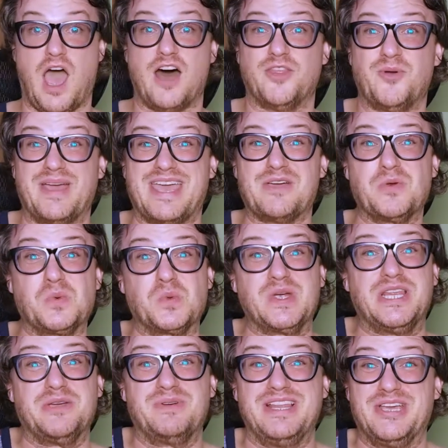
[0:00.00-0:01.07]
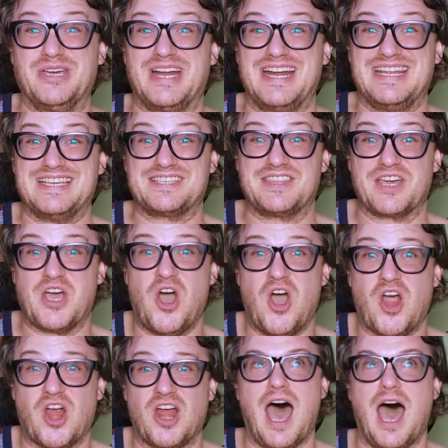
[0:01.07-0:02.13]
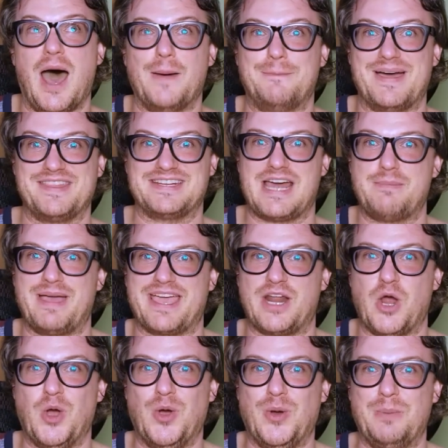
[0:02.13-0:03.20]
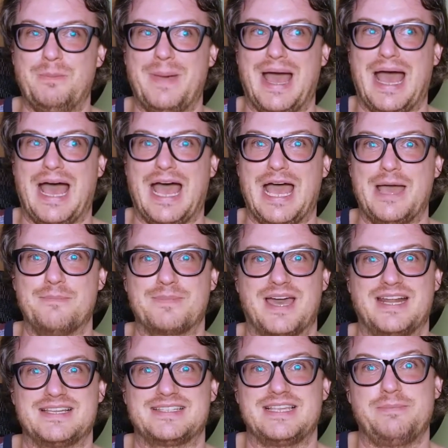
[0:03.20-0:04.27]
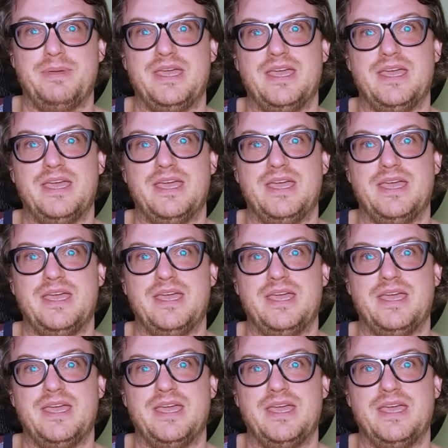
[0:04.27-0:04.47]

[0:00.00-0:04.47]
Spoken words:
Although I get really, really good ideas in the car. By the time I get home, I'm kind of sleepy